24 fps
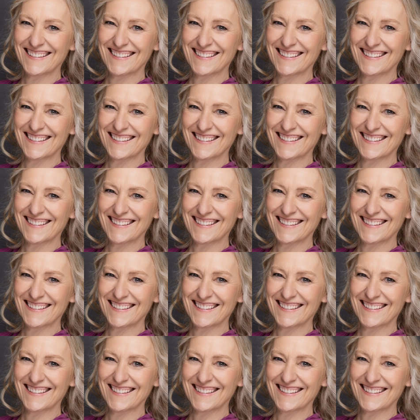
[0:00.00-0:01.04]

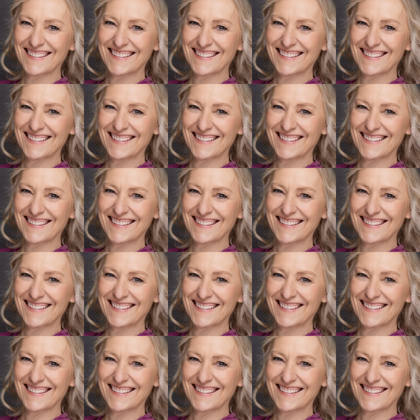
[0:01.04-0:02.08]

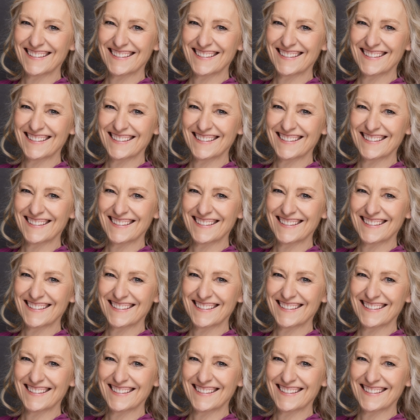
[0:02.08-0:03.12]

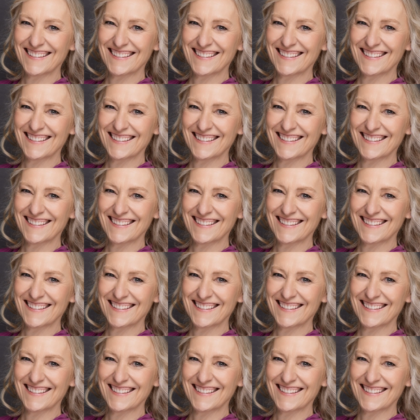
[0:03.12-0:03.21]
The face doesn't move, so there is nothing to read.